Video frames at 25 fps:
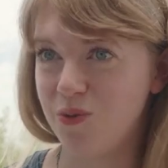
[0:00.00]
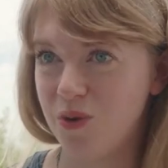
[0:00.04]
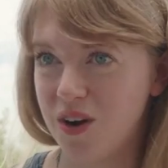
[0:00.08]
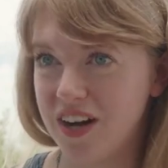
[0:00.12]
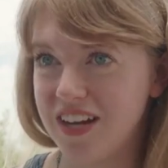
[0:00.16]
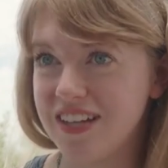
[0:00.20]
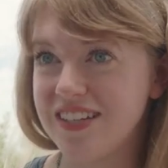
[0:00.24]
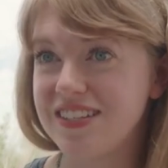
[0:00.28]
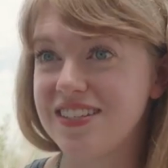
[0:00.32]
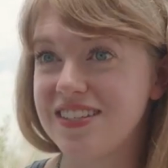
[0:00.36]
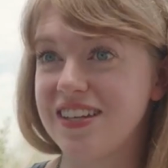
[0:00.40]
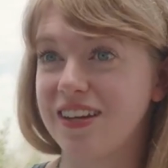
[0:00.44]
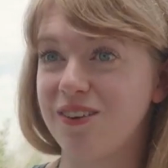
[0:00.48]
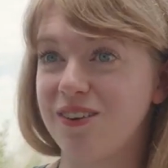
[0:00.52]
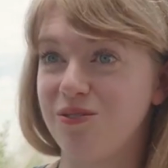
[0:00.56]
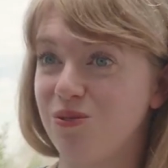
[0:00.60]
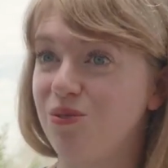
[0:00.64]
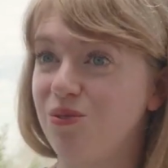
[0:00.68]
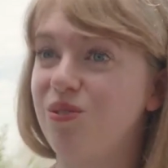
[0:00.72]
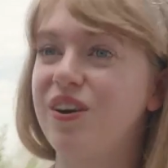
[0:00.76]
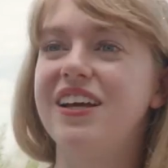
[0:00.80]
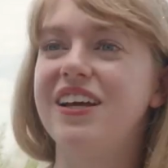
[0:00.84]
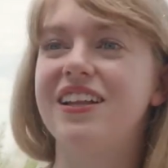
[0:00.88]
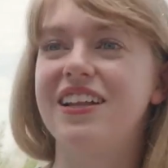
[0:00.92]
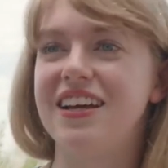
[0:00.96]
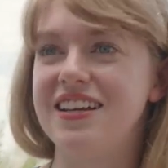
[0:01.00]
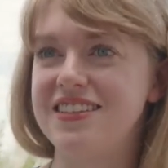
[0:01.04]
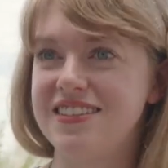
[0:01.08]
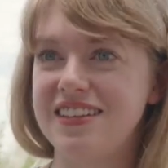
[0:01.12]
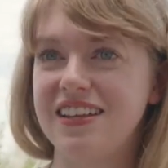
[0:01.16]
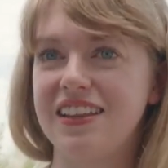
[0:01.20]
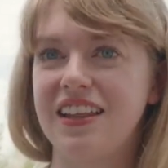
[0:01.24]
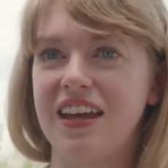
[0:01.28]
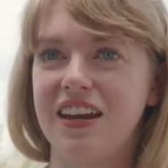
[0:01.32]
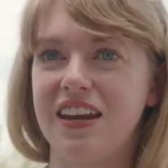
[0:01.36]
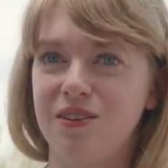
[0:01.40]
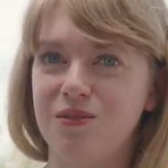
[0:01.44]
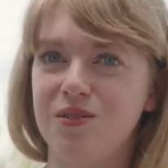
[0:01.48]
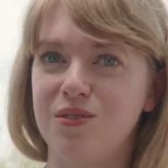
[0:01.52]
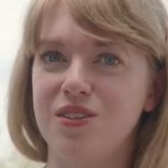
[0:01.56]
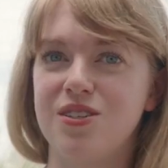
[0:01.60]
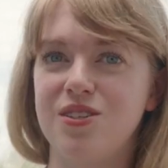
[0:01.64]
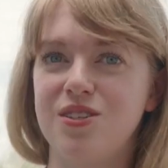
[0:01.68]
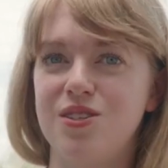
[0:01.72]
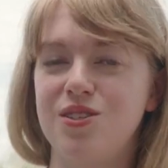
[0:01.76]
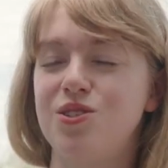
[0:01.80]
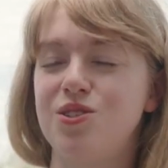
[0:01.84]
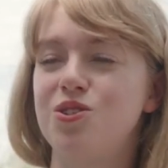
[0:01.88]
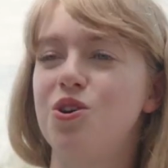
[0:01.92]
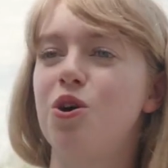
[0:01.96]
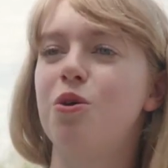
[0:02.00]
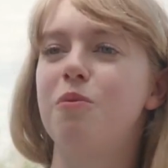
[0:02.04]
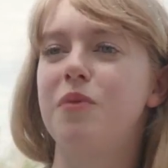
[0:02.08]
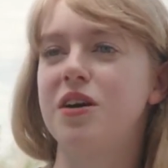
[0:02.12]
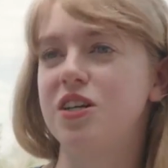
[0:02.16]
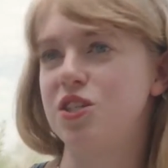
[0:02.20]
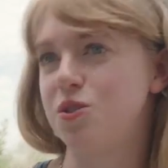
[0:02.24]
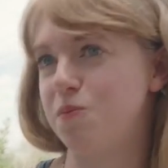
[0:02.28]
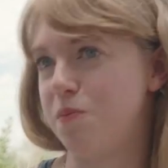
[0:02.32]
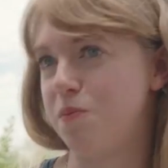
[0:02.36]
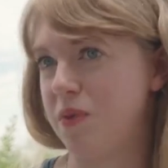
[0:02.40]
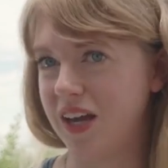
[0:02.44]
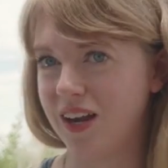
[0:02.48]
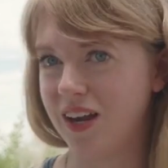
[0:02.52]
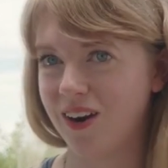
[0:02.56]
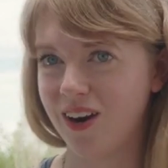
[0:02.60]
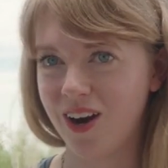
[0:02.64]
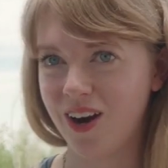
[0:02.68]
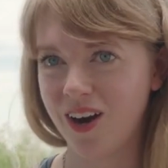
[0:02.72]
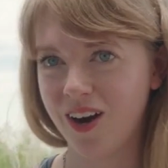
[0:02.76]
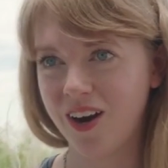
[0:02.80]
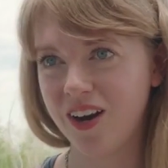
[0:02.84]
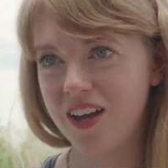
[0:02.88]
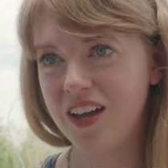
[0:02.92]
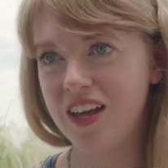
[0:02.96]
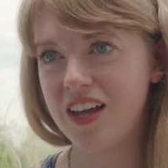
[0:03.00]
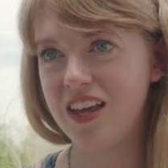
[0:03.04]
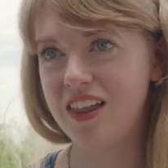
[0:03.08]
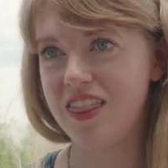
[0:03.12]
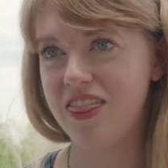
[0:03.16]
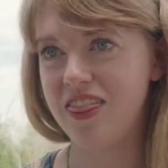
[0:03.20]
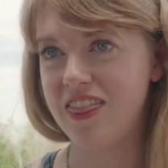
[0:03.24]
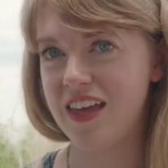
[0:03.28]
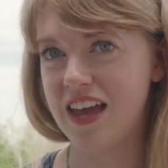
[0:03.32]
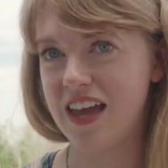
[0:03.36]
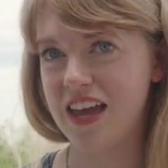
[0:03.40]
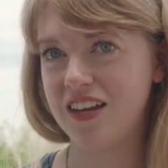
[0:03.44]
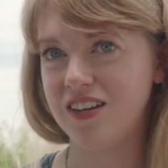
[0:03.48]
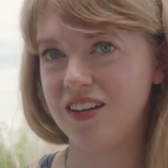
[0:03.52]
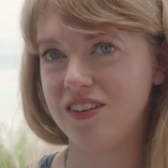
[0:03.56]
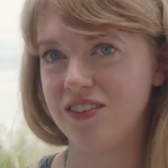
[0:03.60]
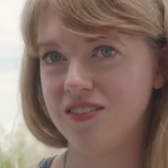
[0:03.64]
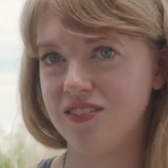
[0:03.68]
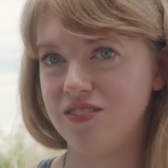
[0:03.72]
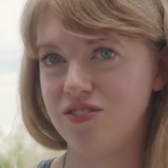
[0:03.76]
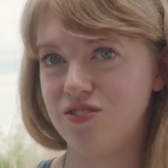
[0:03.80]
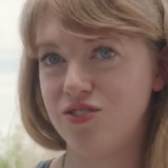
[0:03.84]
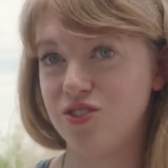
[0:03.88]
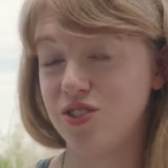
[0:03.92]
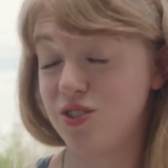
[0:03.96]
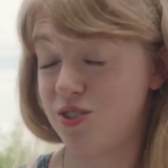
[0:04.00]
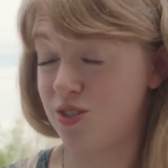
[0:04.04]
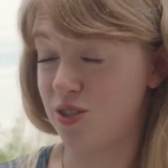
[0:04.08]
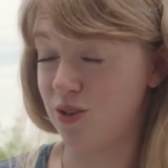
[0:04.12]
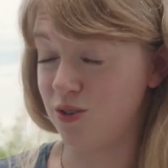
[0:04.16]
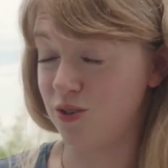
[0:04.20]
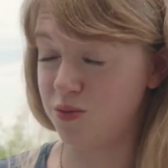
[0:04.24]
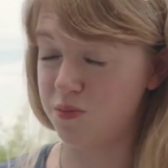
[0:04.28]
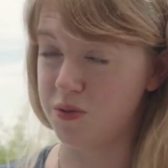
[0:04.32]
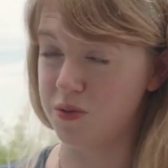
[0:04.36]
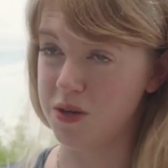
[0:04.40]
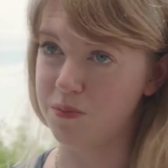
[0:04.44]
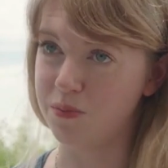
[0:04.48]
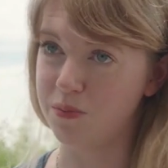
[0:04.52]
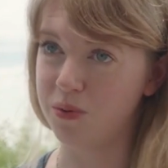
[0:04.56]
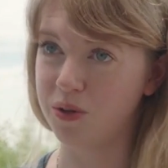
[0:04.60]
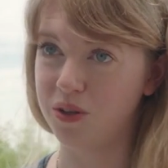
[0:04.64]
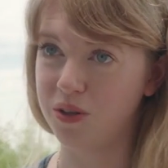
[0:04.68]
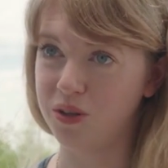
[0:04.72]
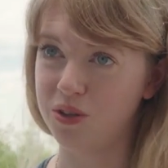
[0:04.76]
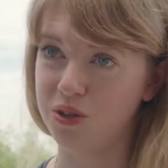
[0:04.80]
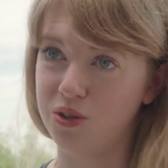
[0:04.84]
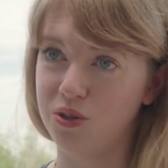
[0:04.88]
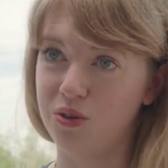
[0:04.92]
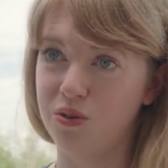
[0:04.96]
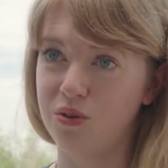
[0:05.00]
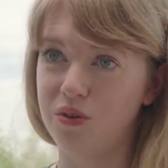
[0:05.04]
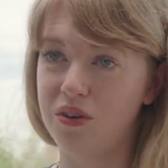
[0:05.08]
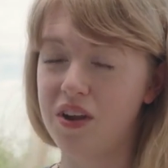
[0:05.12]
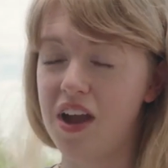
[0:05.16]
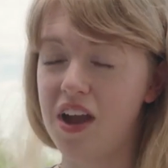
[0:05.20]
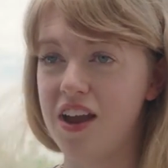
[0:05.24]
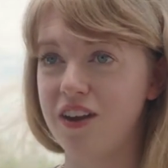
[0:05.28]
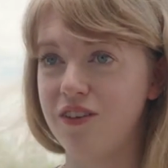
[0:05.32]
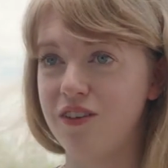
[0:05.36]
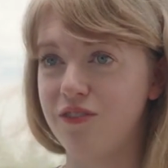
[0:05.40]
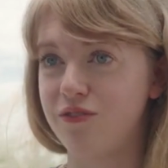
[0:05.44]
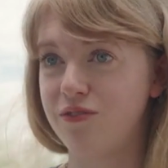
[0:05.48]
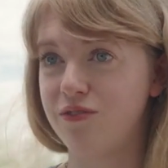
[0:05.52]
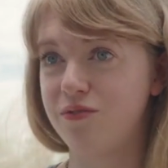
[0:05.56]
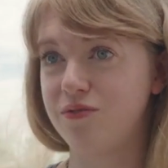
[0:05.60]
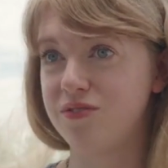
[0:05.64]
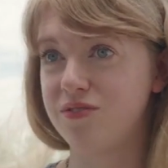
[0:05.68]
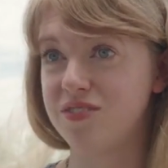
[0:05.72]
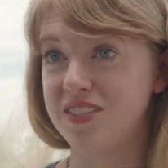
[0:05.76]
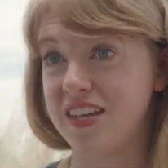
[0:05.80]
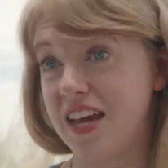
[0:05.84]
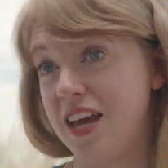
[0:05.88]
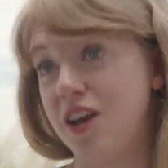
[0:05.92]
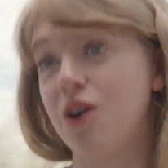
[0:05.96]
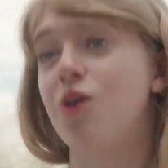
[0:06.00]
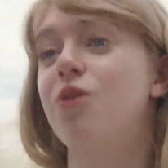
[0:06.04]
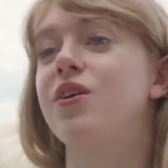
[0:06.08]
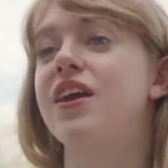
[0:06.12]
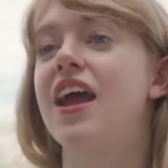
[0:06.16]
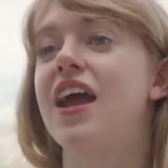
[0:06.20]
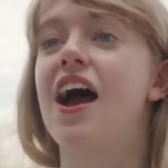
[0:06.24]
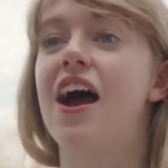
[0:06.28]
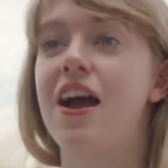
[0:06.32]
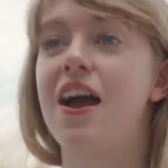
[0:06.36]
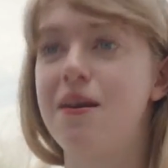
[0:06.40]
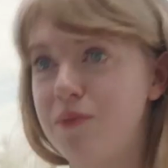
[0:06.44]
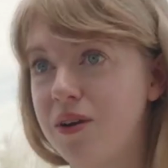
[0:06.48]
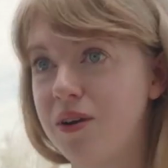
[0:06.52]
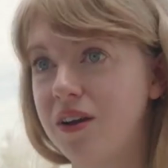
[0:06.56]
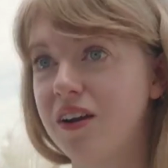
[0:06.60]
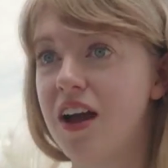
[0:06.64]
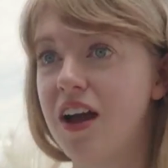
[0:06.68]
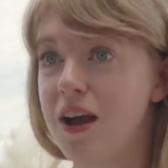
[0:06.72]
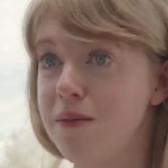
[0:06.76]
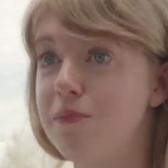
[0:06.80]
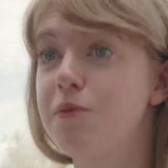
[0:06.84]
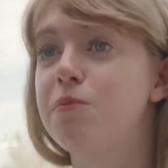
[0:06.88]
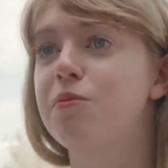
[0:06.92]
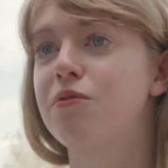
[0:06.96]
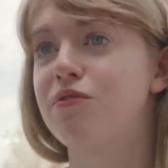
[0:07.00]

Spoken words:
was, like realizing that it was so much bigger than just those people who kind of say, oh yeah, I'm a